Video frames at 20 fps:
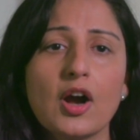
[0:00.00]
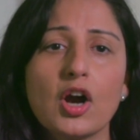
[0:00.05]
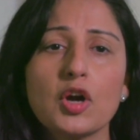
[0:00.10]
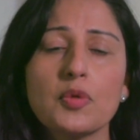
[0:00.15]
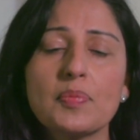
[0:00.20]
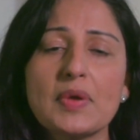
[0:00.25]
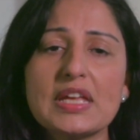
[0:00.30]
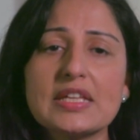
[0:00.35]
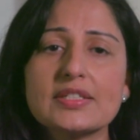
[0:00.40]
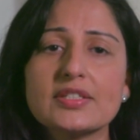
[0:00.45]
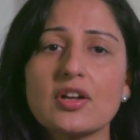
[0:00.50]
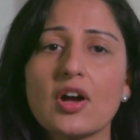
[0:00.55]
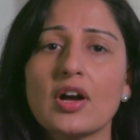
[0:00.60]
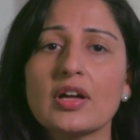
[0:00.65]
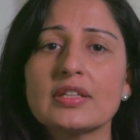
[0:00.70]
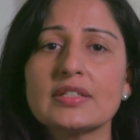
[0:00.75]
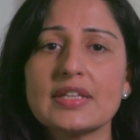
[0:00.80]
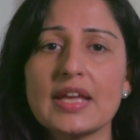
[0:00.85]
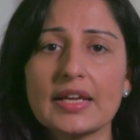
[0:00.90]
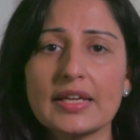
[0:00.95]
are based
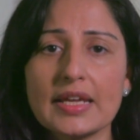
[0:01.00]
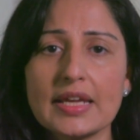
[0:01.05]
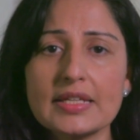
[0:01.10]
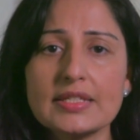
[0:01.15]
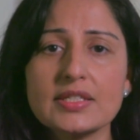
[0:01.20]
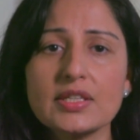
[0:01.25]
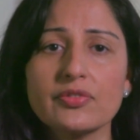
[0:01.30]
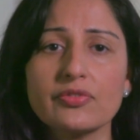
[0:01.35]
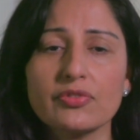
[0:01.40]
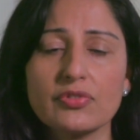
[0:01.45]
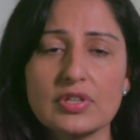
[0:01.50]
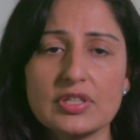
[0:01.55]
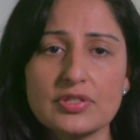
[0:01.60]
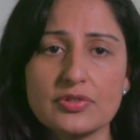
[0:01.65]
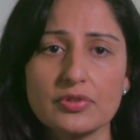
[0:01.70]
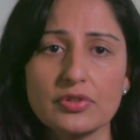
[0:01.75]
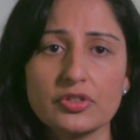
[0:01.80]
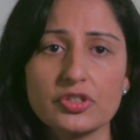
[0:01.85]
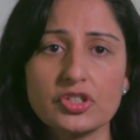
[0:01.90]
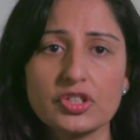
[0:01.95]
on decades of
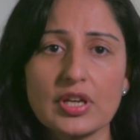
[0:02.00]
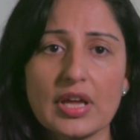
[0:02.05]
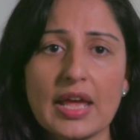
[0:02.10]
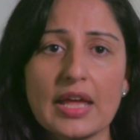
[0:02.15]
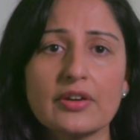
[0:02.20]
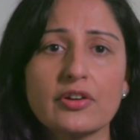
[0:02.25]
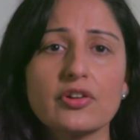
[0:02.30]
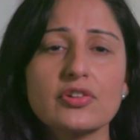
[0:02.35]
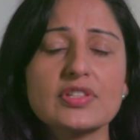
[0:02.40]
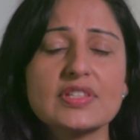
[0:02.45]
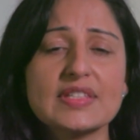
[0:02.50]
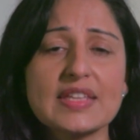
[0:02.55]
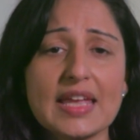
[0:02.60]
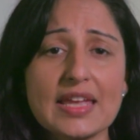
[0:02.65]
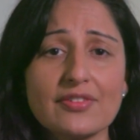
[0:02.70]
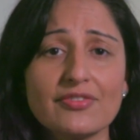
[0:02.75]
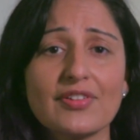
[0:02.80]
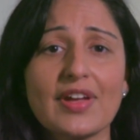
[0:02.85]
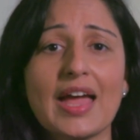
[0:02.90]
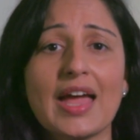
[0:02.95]
research and are
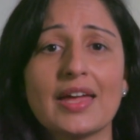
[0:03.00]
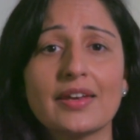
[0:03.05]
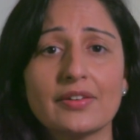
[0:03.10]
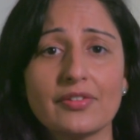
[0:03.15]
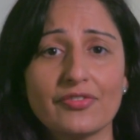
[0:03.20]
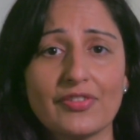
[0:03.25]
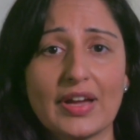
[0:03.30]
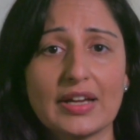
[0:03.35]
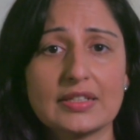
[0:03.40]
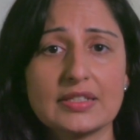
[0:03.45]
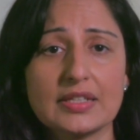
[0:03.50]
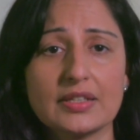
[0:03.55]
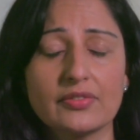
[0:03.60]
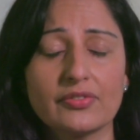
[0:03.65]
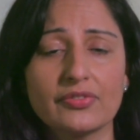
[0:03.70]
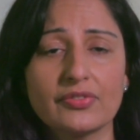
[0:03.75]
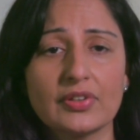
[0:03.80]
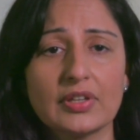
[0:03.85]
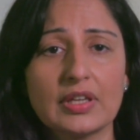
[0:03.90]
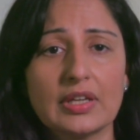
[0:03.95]
safe and
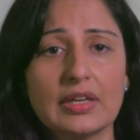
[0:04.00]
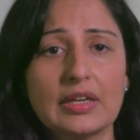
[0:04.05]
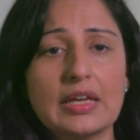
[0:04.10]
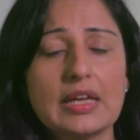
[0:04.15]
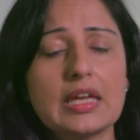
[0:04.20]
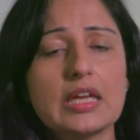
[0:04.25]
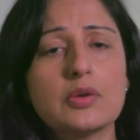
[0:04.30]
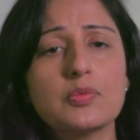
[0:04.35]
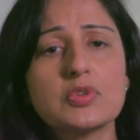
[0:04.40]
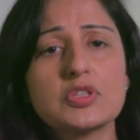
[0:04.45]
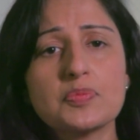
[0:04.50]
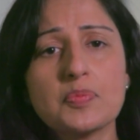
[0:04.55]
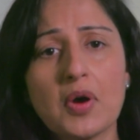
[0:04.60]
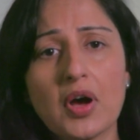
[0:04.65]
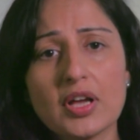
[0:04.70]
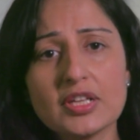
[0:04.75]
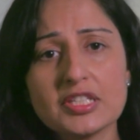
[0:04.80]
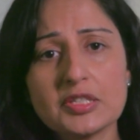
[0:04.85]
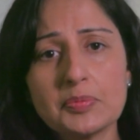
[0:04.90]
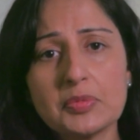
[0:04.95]
effective. It was
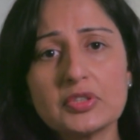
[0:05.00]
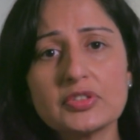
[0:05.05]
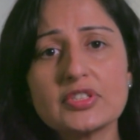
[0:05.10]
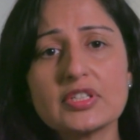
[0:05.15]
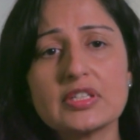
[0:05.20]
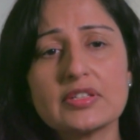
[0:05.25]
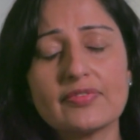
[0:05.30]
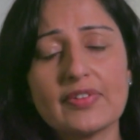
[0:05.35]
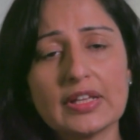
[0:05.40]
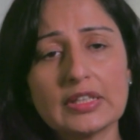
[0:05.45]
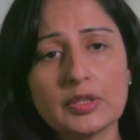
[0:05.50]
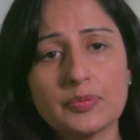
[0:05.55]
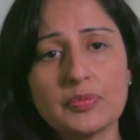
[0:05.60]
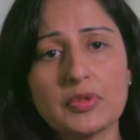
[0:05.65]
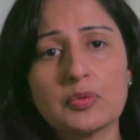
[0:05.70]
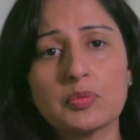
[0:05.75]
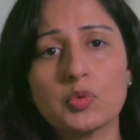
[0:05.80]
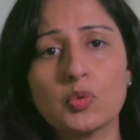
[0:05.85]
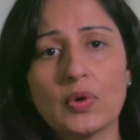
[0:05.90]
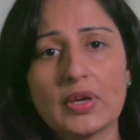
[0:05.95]
possible to develop
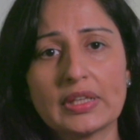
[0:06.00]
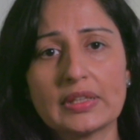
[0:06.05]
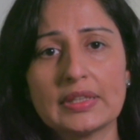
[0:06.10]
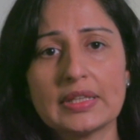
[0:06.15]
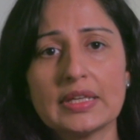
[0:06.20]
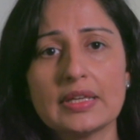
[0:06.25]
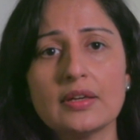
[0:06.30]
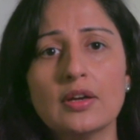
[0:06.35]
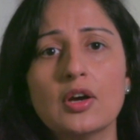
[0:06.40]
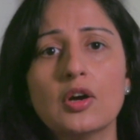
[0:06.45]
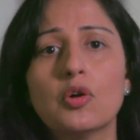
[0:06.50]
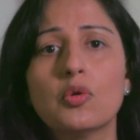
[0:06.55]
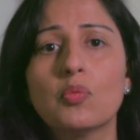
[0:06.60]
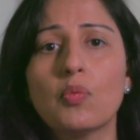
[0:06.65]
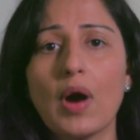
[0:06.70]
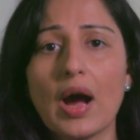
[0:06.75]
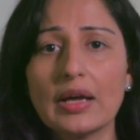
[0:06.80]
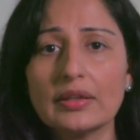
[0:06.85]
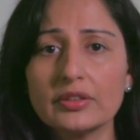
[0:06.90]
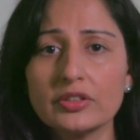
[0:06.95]
them quickly
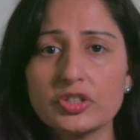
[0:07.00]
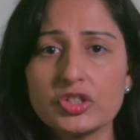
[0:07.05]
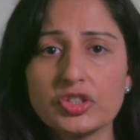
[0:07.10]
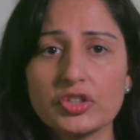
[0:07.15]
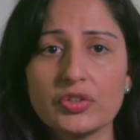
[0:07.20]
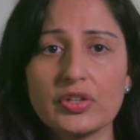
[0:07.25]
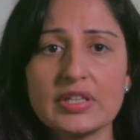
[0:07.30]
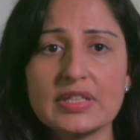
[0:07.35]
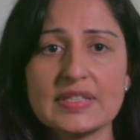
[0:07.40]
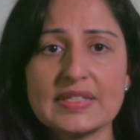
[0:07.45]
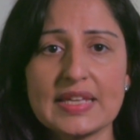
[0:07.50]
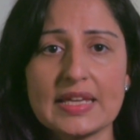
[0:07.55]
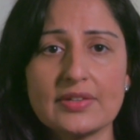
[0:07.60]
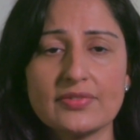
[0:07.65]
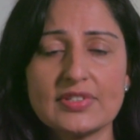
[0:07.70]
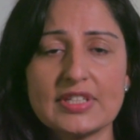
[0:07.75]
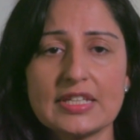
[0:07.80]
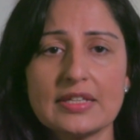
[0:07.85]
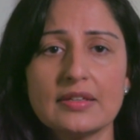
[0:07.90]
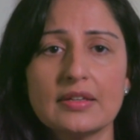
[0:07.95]
while ensuring
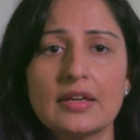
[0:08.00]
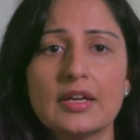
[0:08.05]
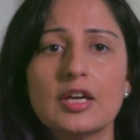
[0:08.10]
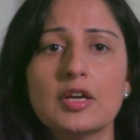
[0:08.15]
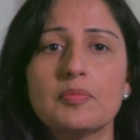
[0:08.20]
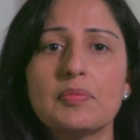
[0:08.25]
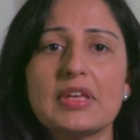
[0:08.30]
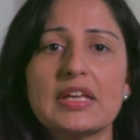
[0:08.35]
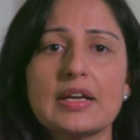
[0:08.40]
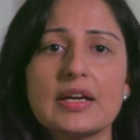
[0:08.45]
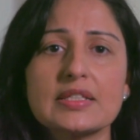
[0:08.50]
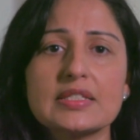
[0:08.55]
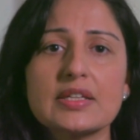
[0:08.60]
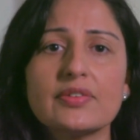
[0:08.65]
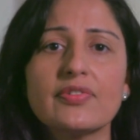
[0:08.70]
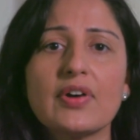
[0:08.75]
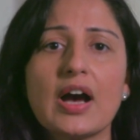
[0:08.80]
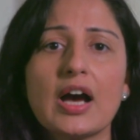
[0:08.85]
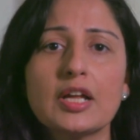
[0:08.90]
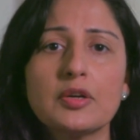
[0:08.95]
safety because
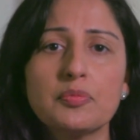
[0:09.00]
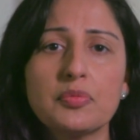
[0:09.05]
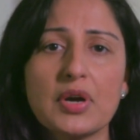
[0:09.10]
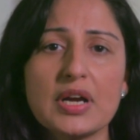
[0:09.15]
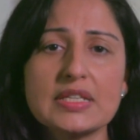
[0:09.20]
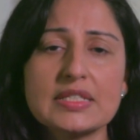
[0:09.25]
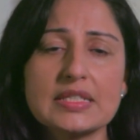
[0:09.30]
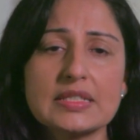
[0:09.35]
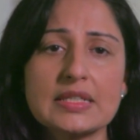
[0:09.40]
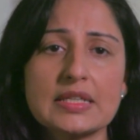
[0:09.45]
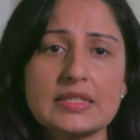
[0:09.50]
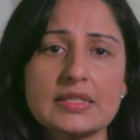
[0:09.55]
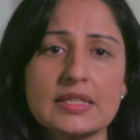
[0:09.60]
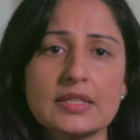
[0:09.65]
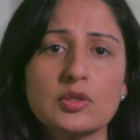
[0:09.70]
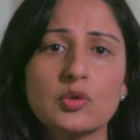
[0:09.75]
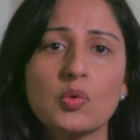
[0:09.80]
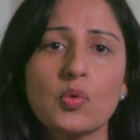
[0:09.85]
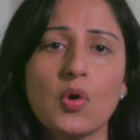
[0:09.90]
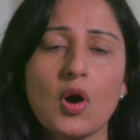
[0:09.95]
of
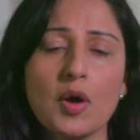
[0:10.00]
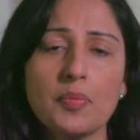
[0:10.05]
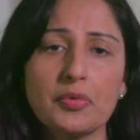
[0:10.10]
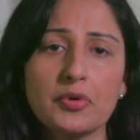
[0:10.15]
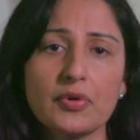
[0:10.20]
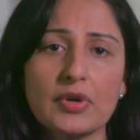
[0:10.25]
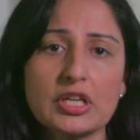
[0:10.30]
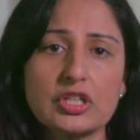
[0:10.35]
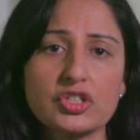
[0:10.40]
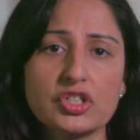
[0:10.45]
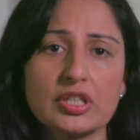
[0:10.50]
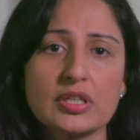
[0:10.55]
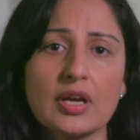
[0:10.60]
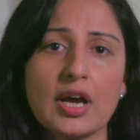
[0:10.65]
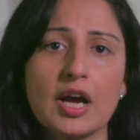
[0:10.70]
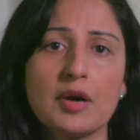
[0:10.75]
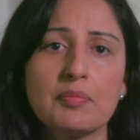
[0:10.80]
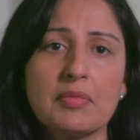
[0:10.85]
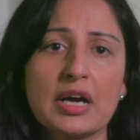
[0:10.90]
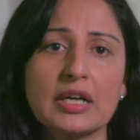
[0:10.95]
unprecedented cooperation
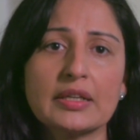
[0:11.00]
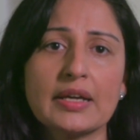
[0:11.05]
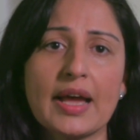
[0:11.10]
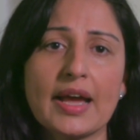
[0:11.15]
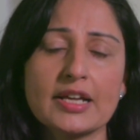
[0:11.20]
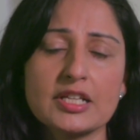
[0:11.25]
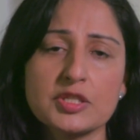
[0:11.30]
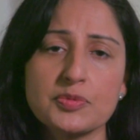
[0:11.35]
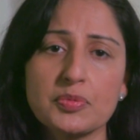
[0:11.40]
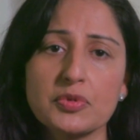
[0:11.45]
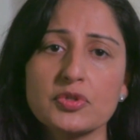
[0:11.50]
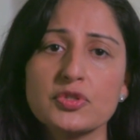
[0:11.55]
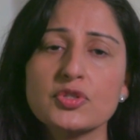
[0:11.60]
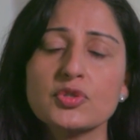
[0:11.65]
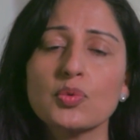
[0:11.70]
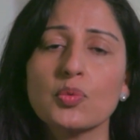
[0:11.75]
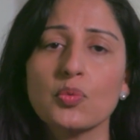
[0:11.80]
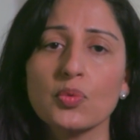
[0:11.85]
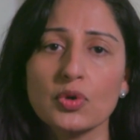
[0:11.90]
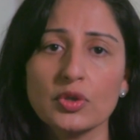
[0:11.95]
among
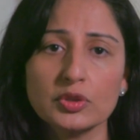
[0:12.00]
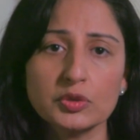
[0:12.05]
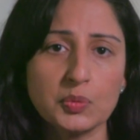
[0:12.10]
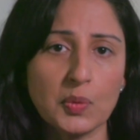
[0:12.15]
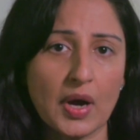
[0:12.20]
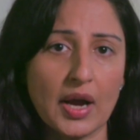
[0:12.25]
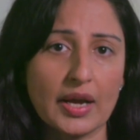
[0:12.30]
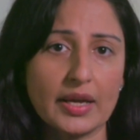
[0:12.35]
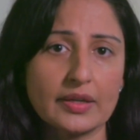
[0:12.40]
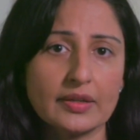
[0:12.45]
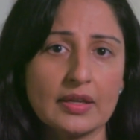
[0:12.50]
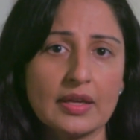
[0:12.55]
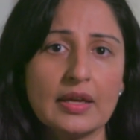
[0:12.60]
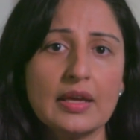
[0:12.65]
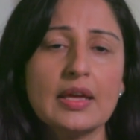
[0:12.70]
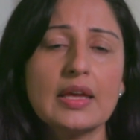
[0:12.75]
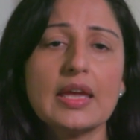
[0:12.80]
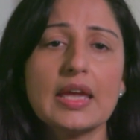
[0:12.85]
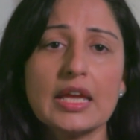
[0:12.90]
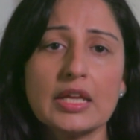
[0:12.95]
experts worldwide
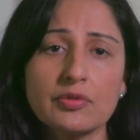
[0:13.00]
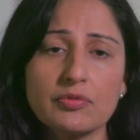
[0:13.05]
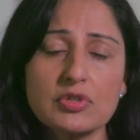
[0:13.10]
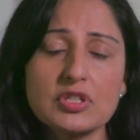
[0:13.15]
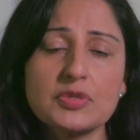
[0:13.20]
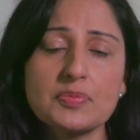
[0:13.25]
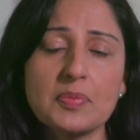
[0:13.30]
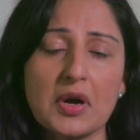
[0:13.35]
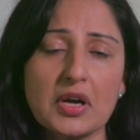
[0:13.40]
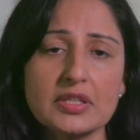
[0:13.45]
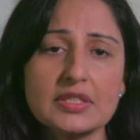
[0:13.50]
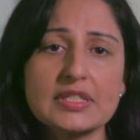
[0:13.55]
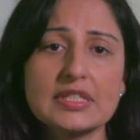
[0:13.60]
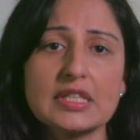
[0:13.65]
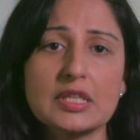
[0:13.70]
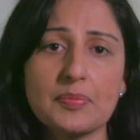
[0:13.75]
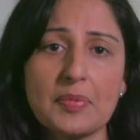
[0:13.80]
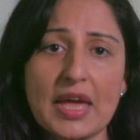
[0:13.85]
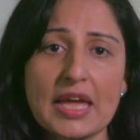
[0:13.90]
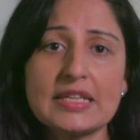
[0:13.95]
in response to
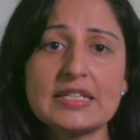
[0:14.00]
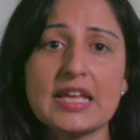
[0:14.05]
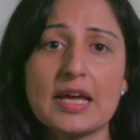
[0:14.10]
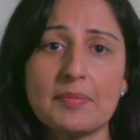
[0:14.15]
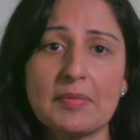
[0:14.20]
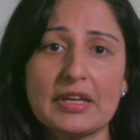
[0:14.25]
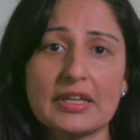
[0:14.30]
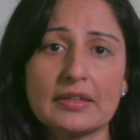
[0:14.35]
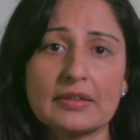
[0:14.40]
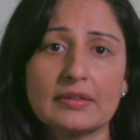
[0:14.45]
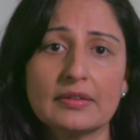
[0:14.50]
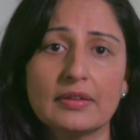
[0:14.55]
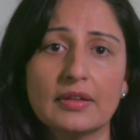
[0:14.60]
the pandemic.